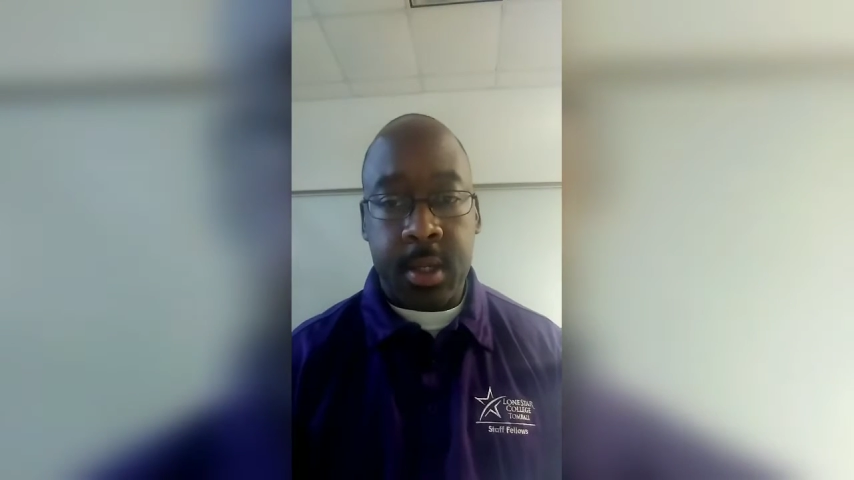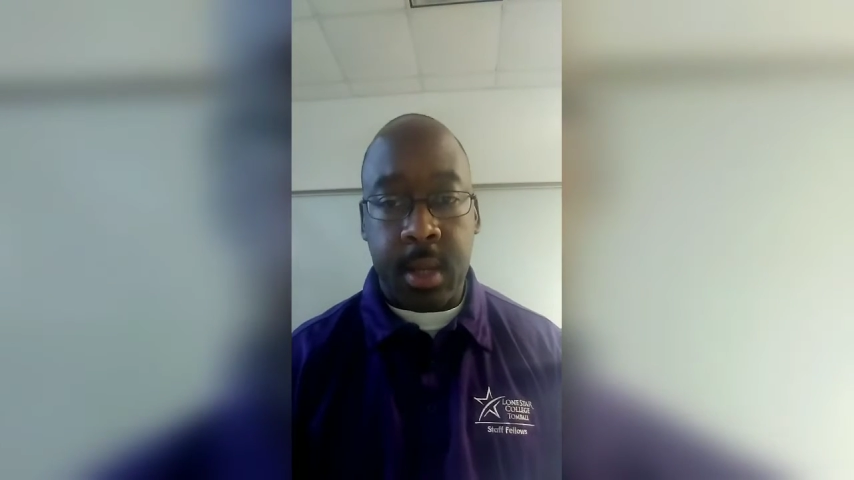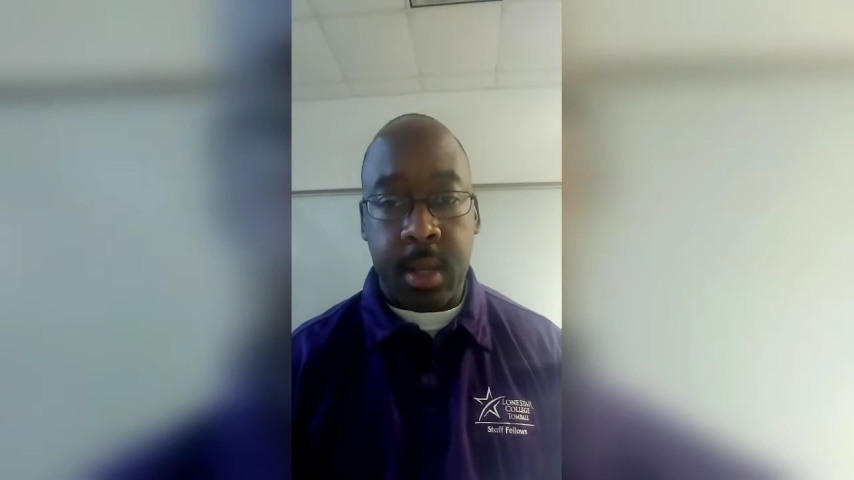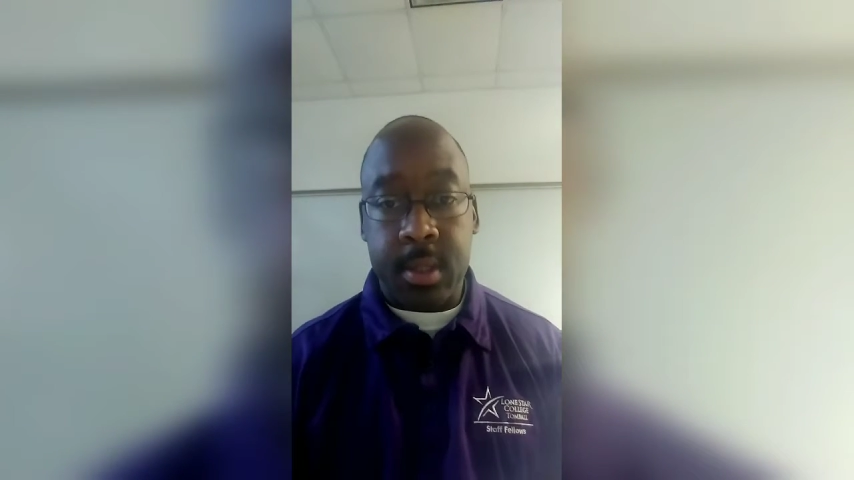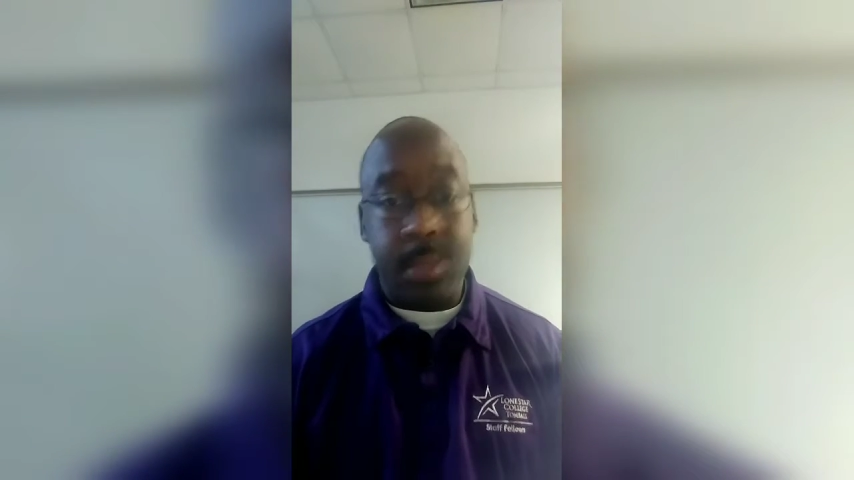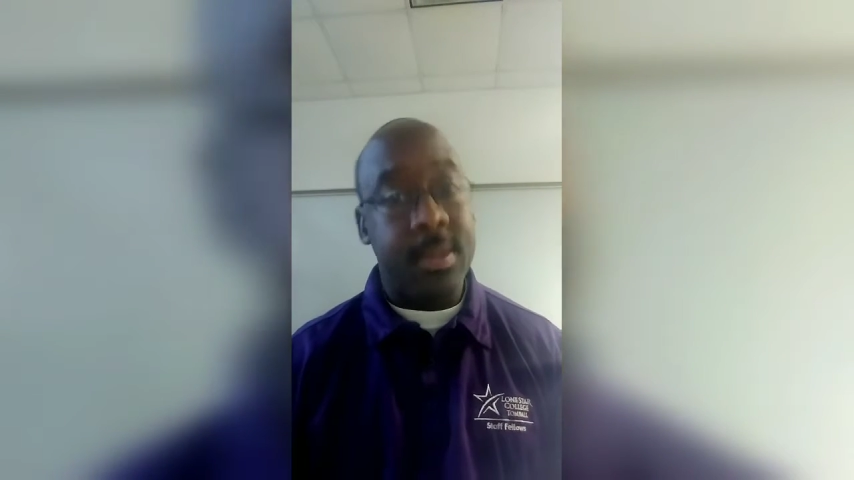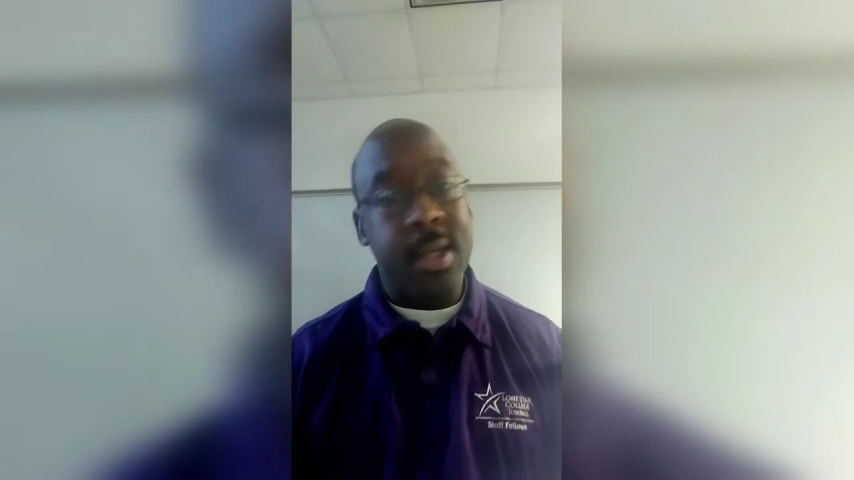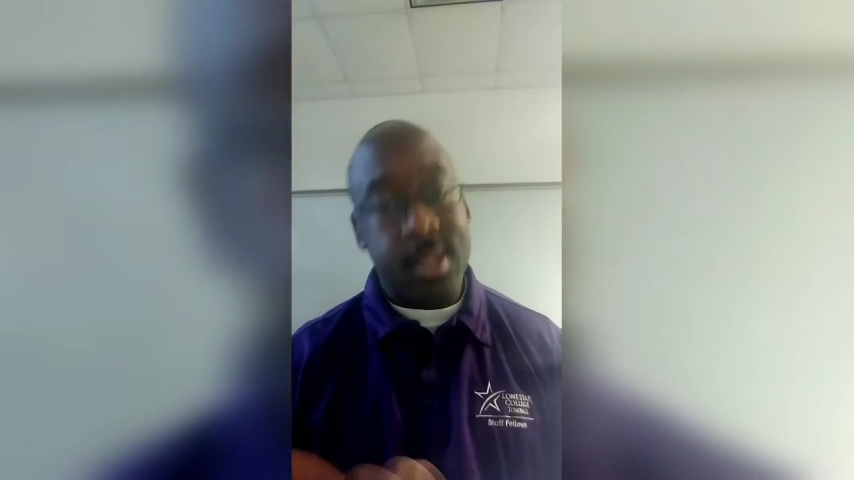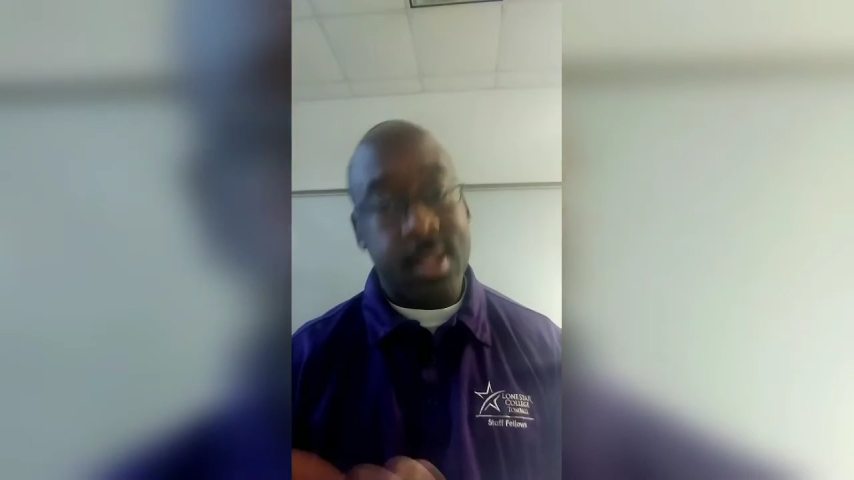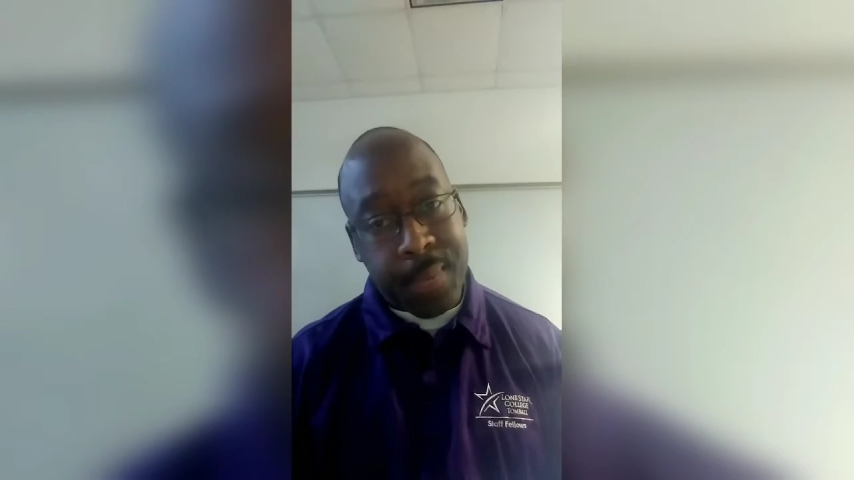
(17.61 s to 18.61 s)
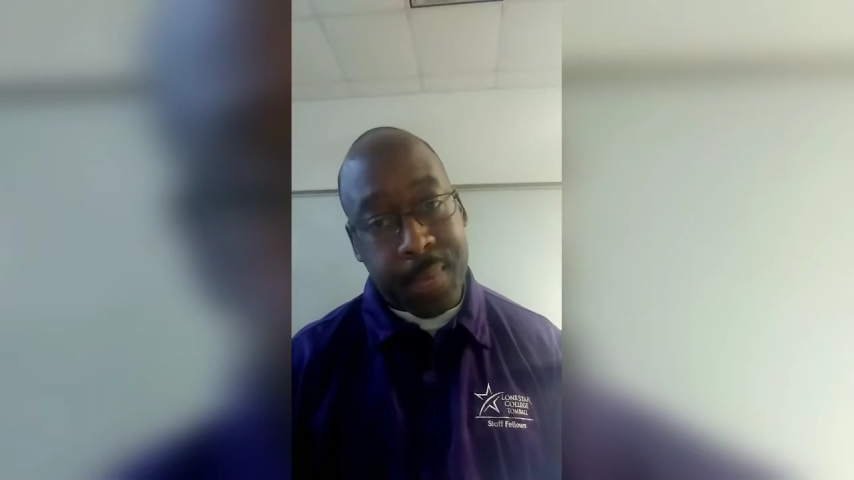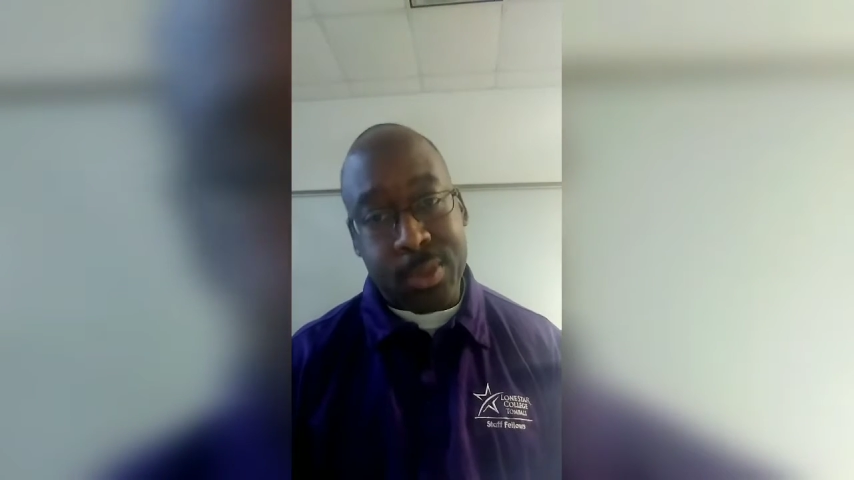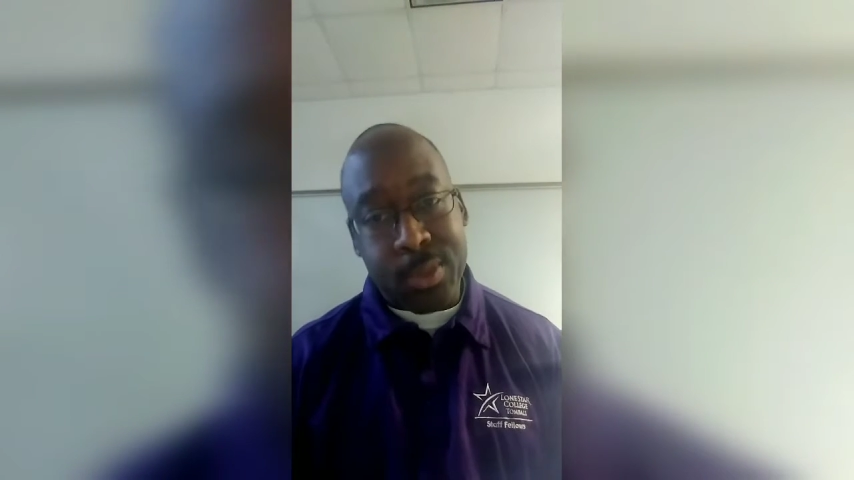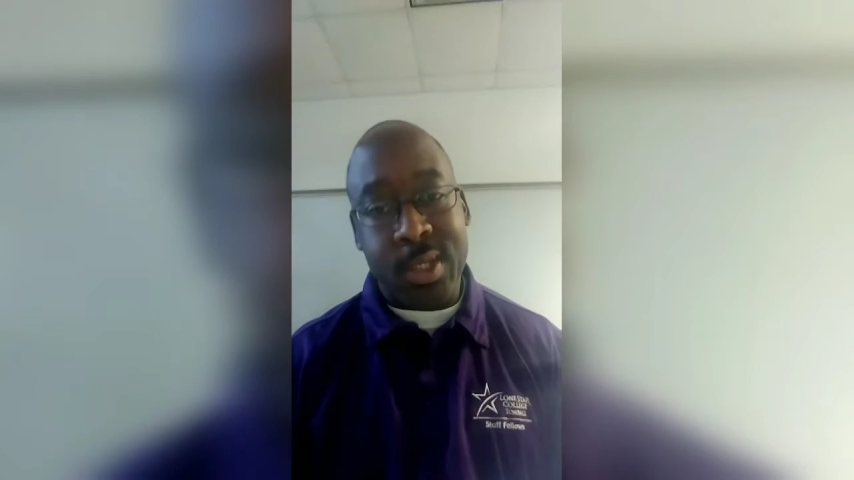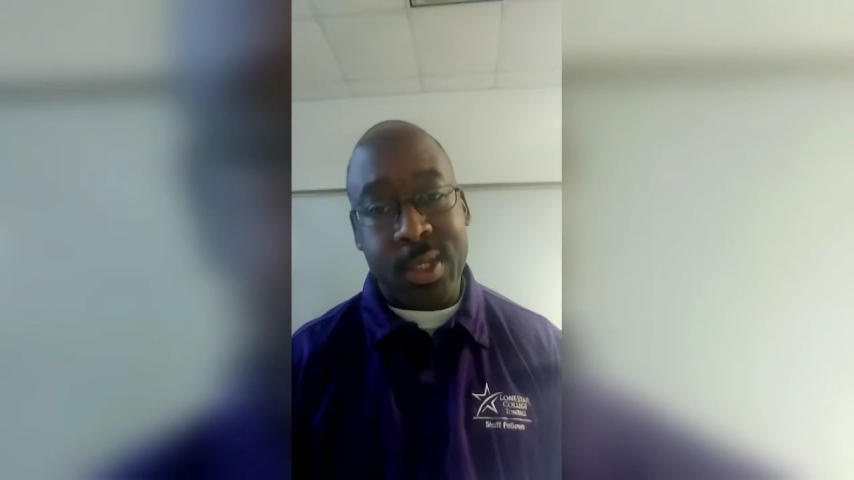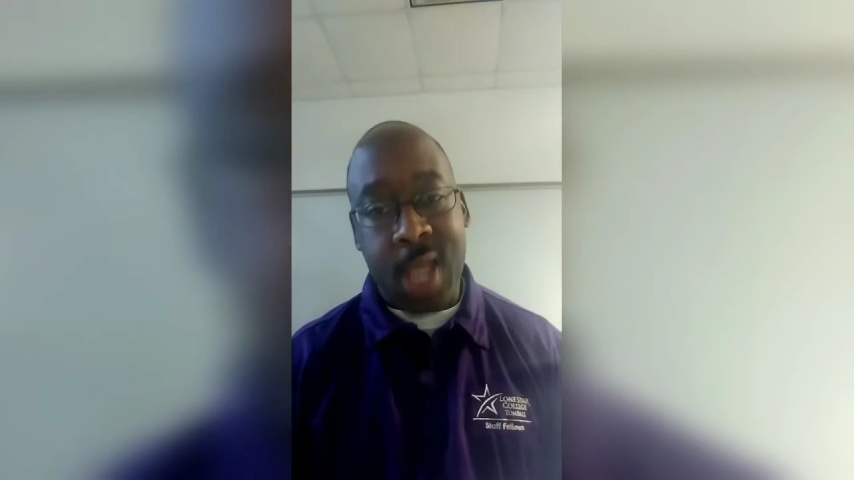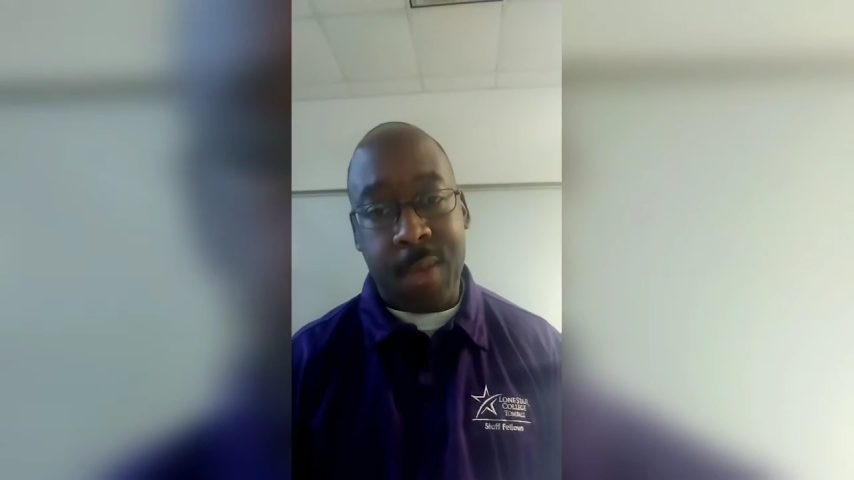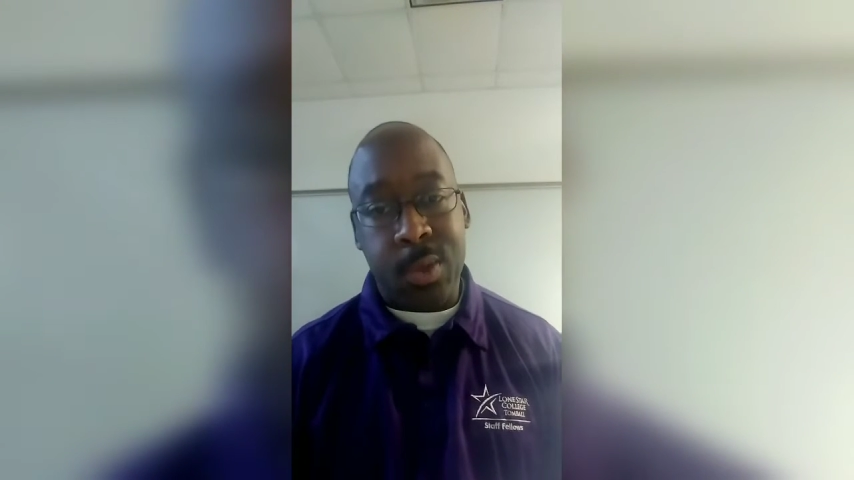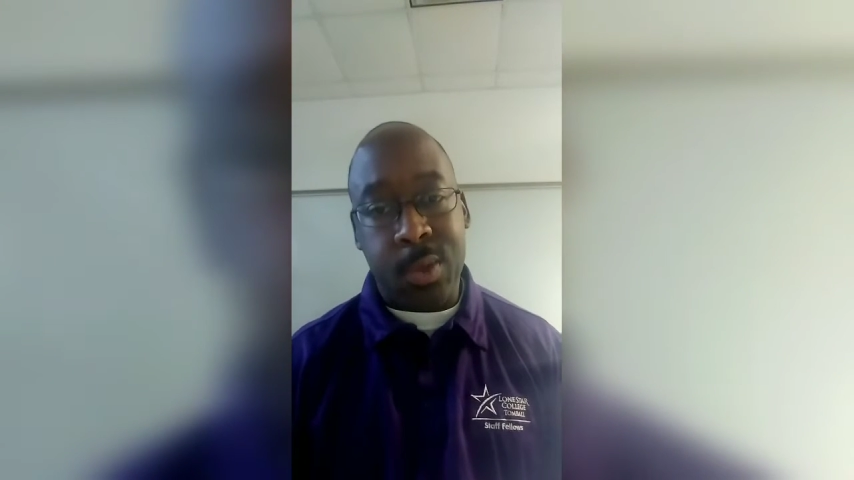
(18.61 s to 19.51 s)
But in the meantime, in between time,